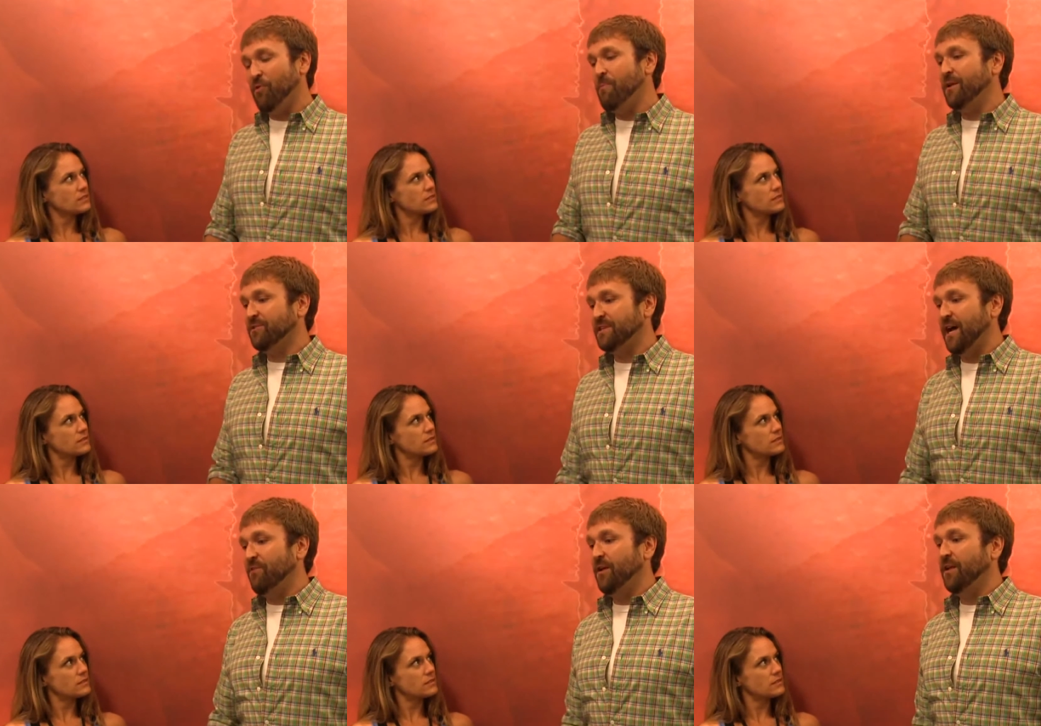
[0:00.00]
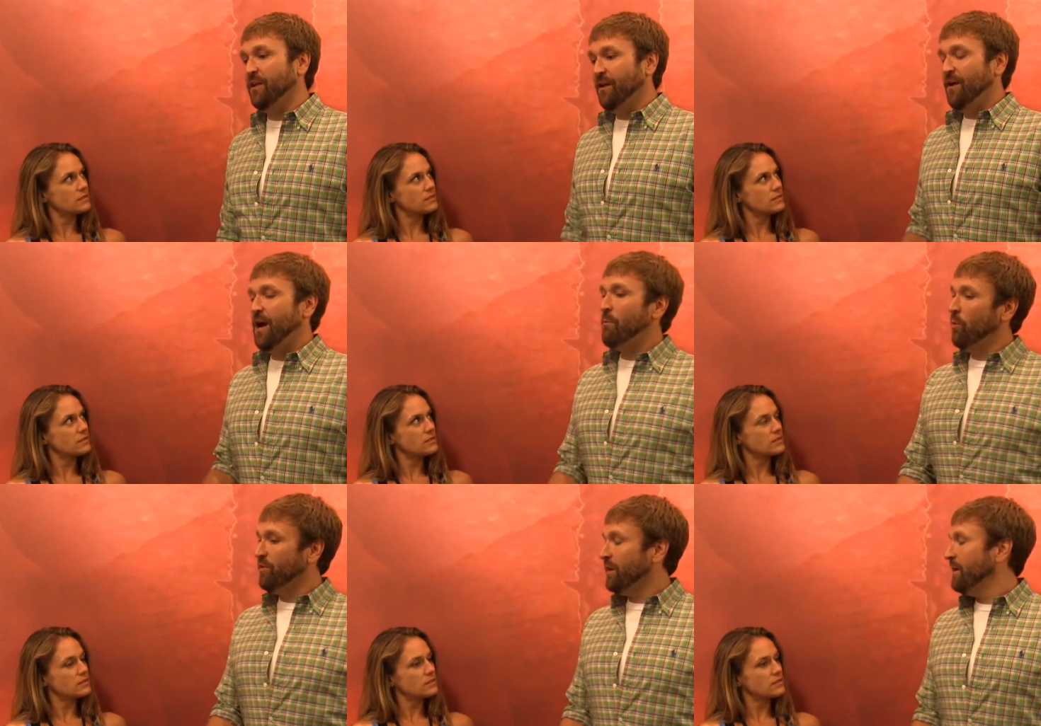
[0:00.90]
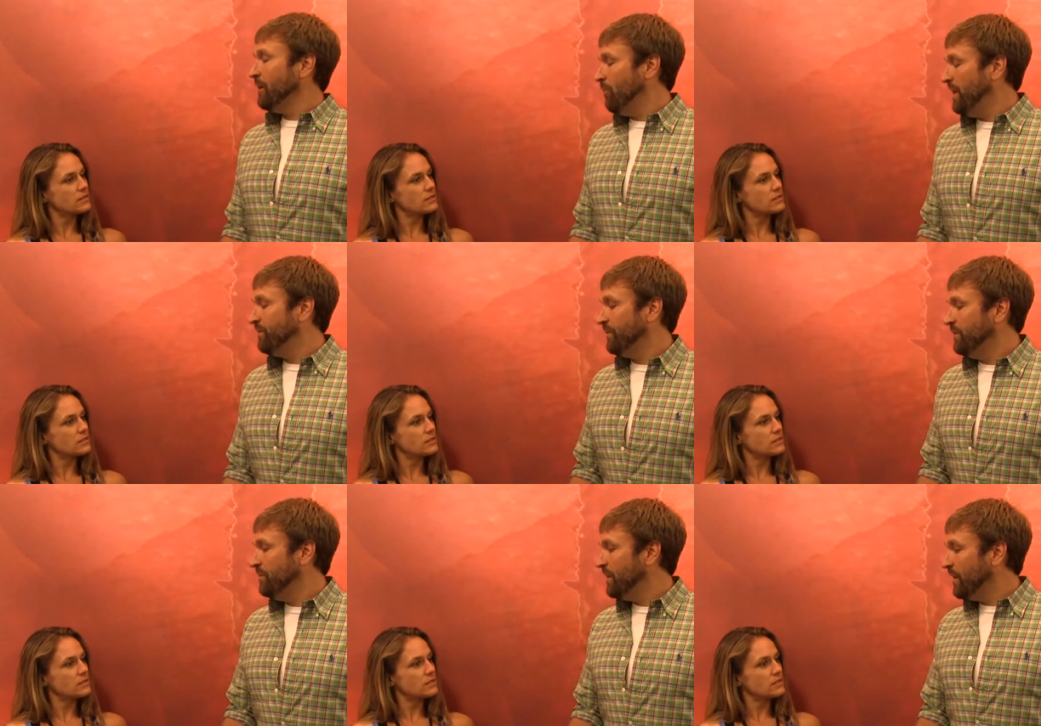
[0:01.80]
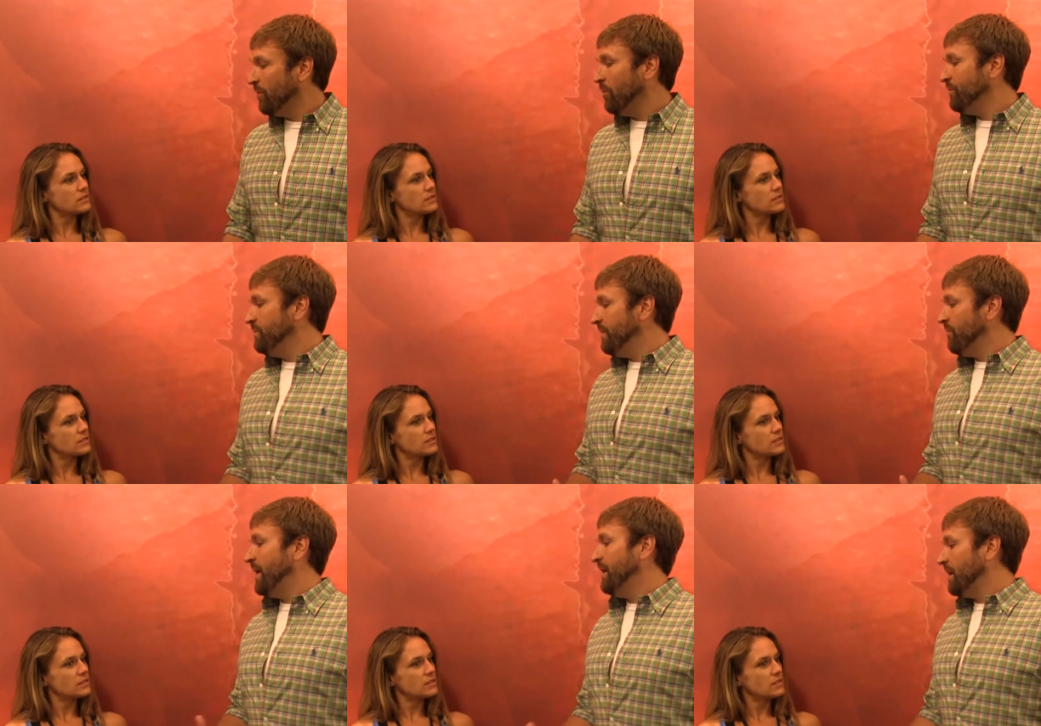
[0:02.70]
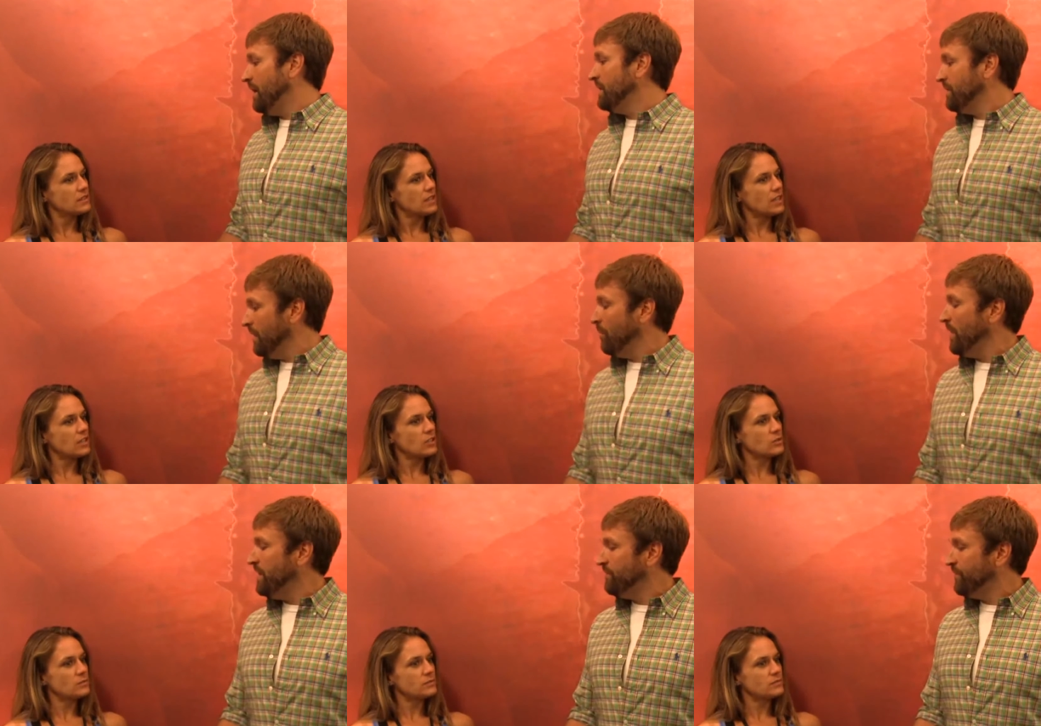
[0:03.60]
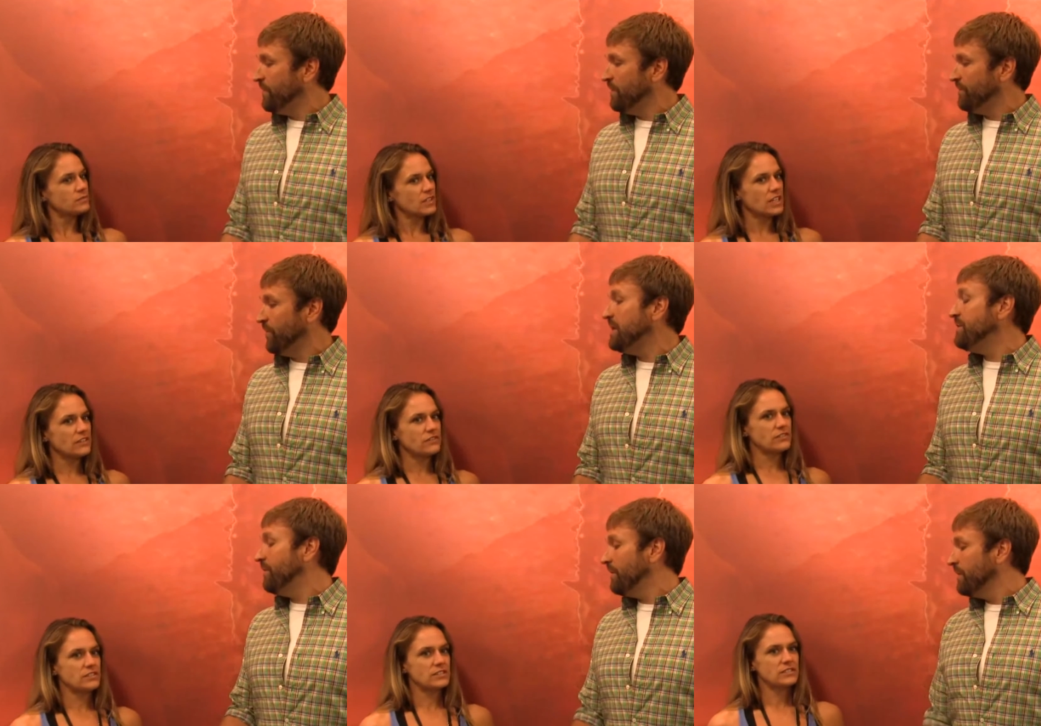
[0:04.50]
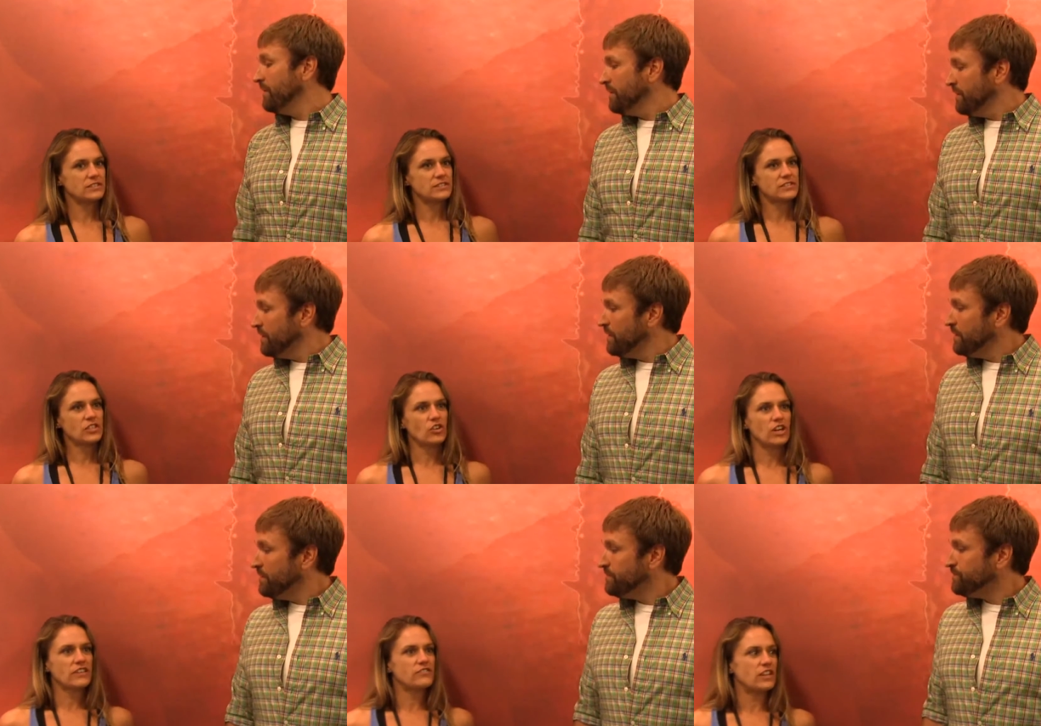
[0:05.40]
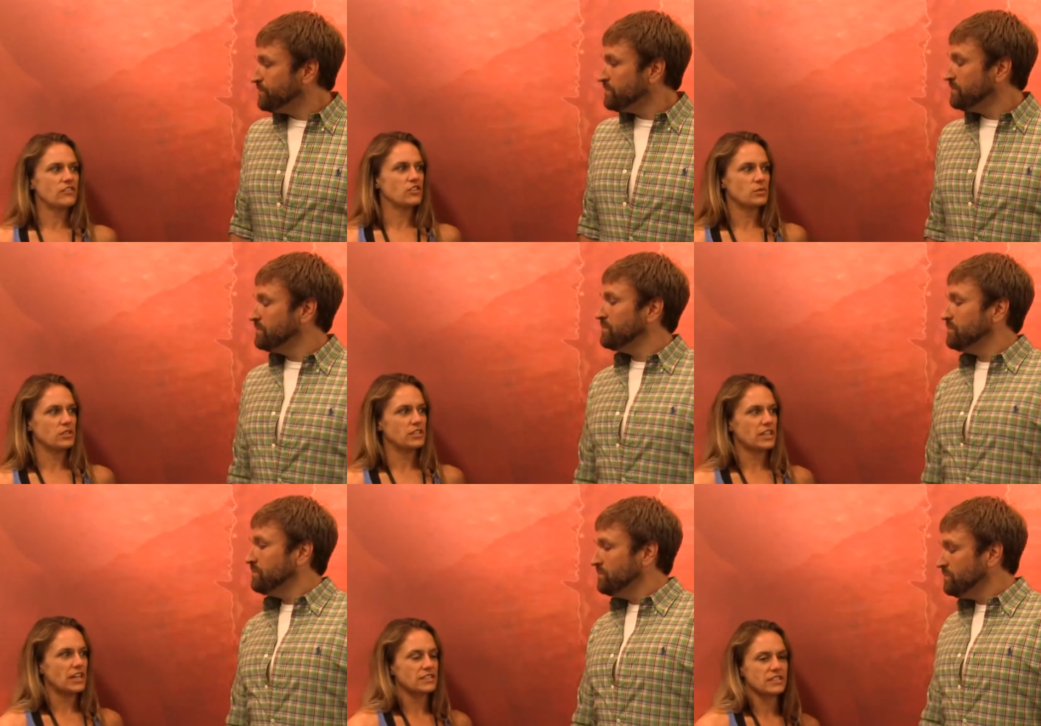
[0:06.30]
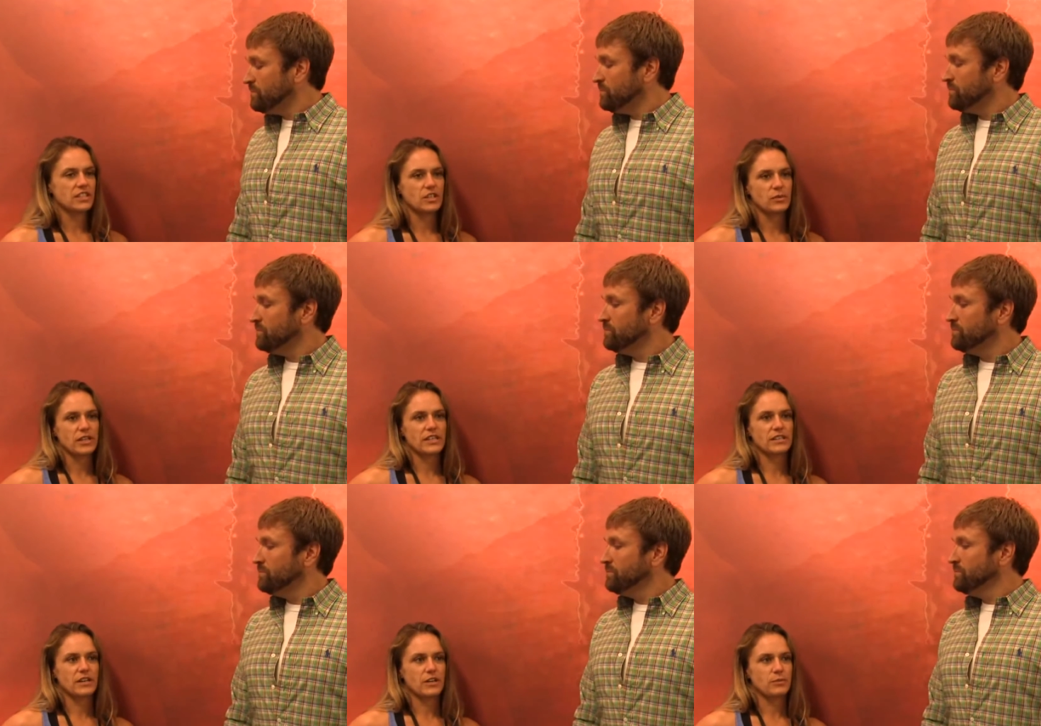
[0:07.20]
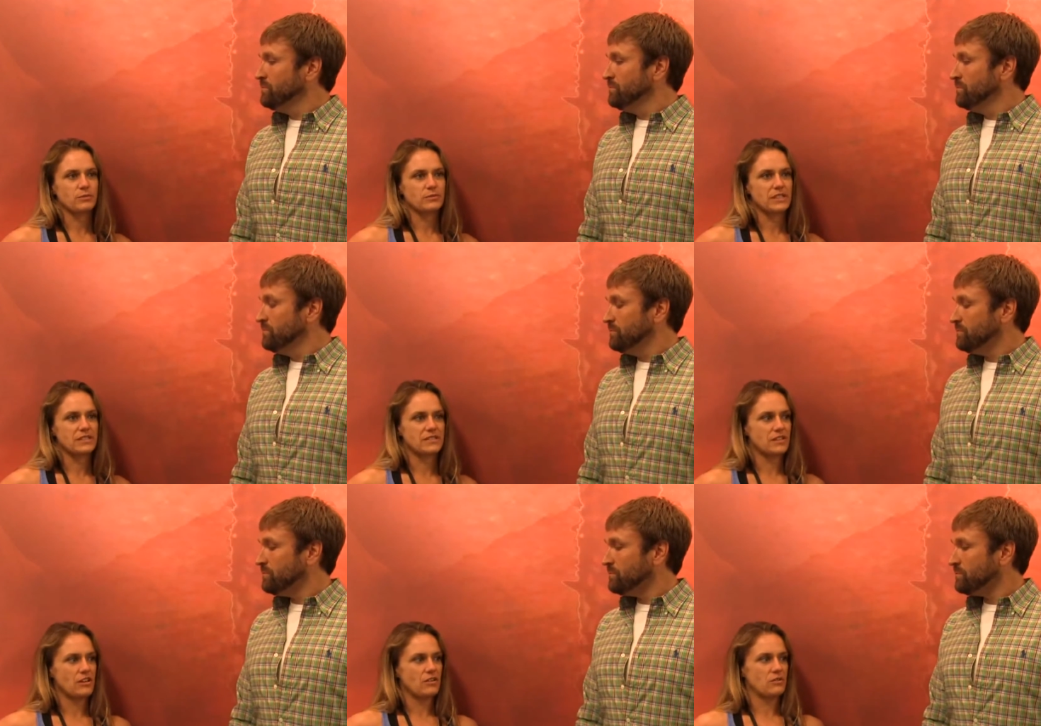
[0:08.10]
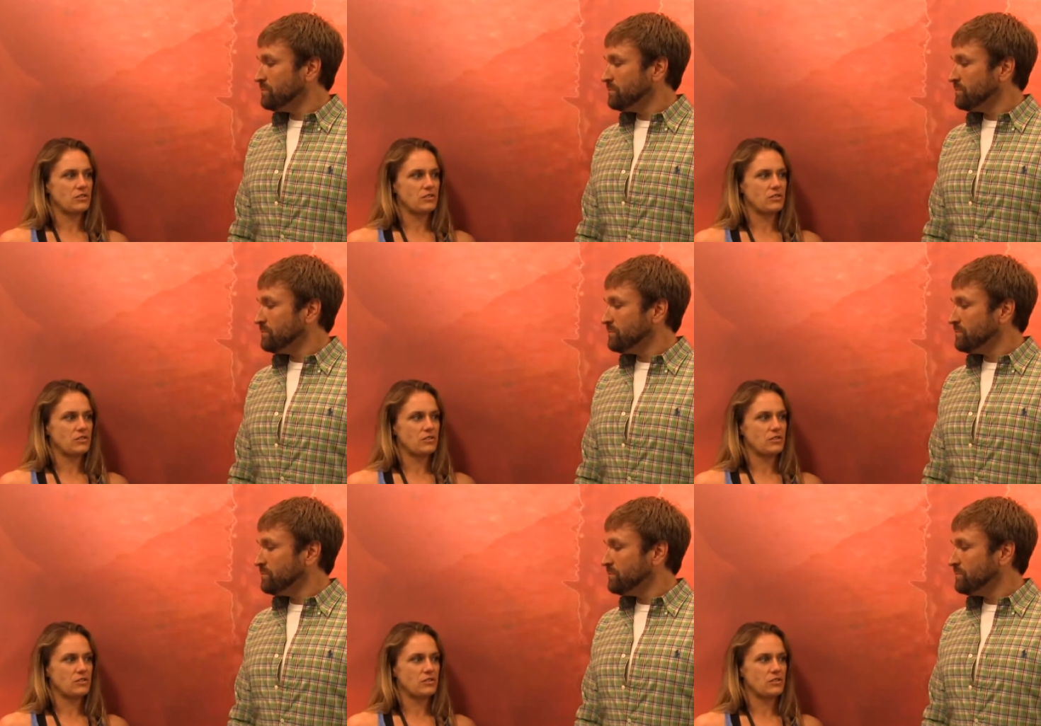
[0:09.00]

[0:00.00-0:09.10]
Speaker 1: about the mental side of it? How about with cutting weight for you? I don't know if you've ever had to cut a ton um, of weight um, for, for either.
Speaker 2: No, I've never really had to cut weight. Um, it's uh,